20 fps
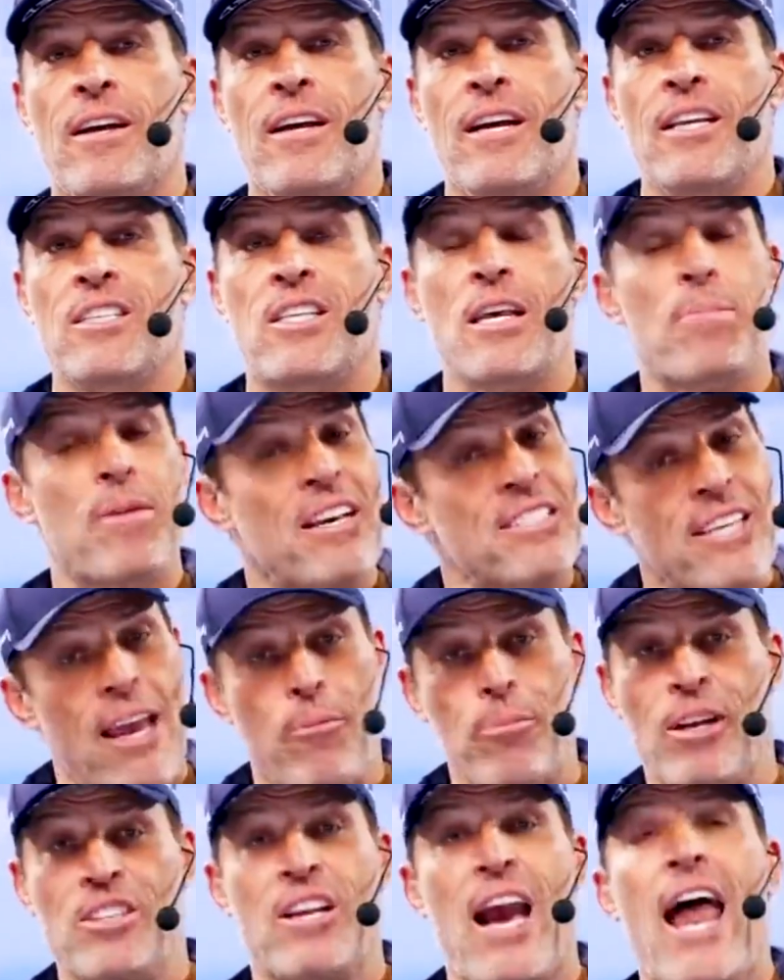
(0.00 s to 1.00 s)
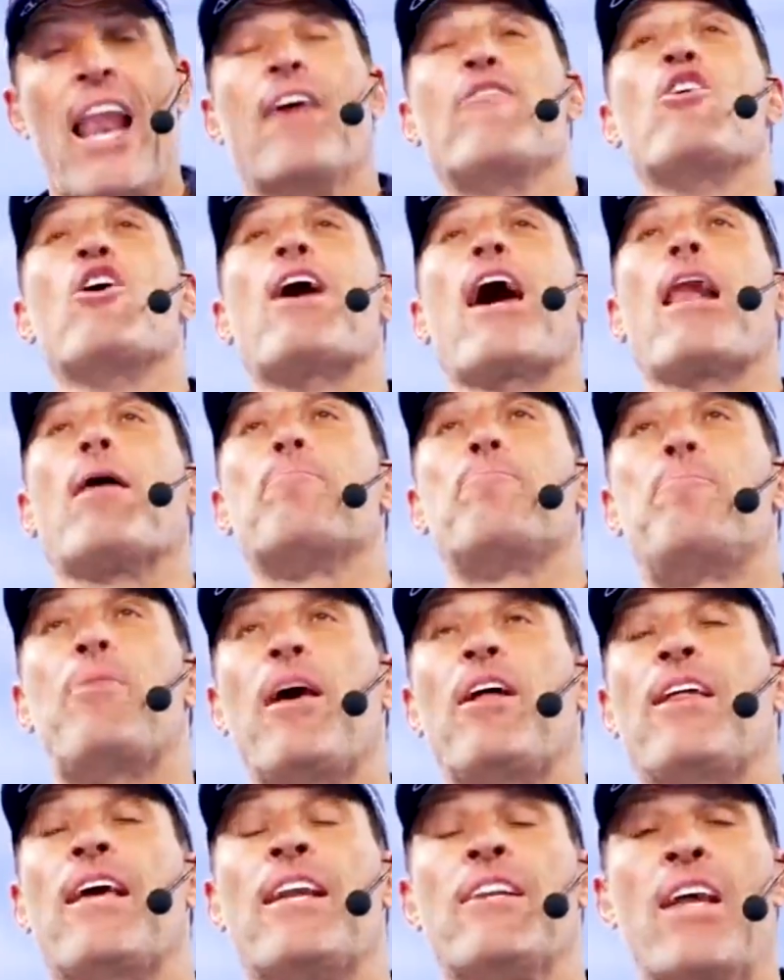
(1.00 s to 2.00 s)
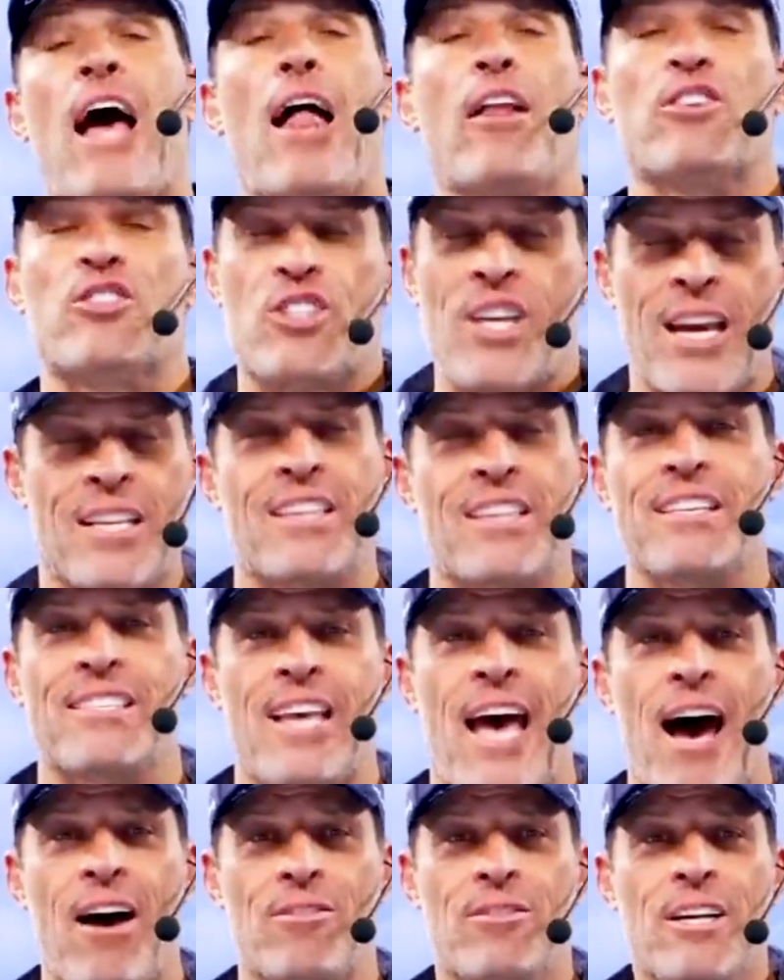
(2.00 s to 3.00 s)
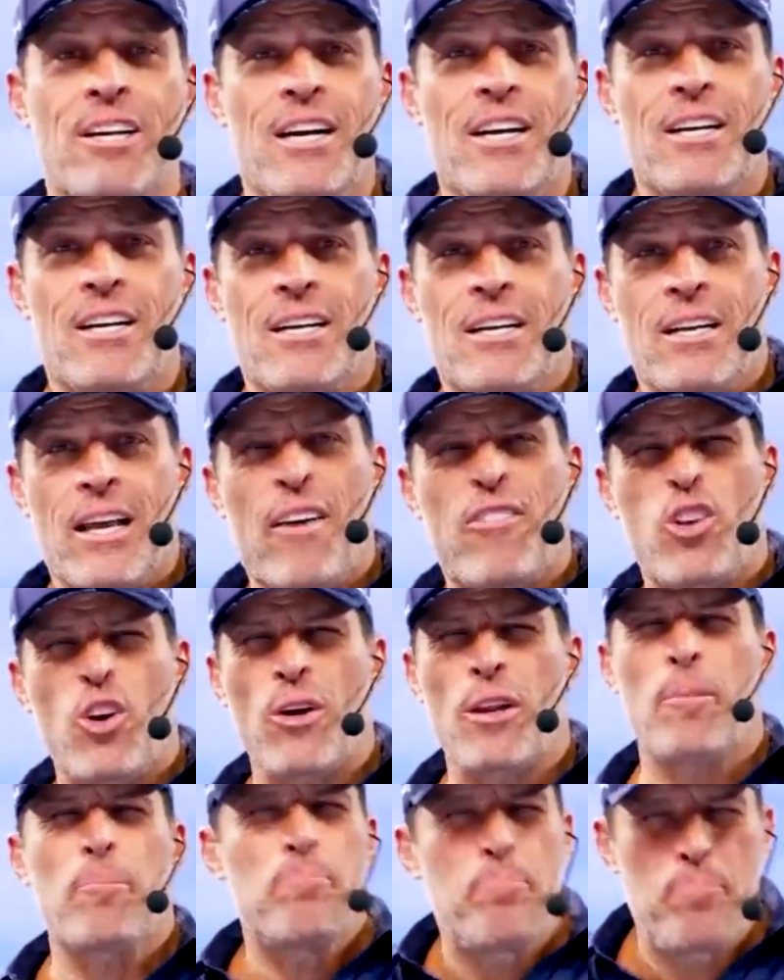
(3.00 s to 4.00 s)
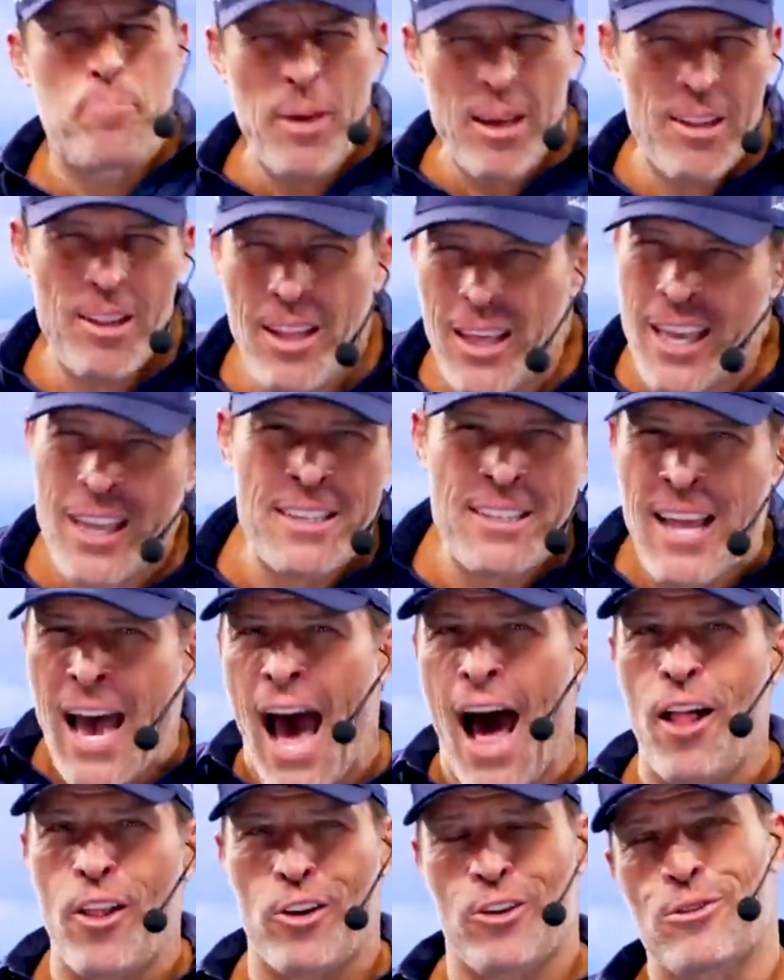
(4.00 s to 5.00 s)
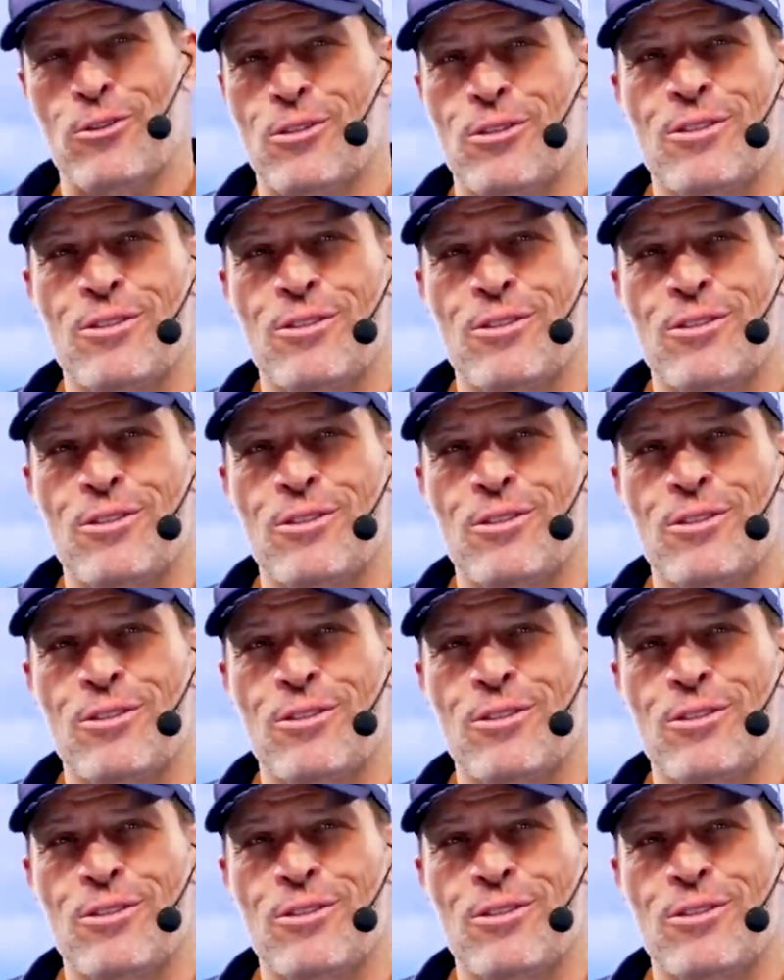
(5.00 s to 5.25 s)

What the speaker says: See, because everybody's got it. If you got $1 billion, check this out. If you had $1 billion, but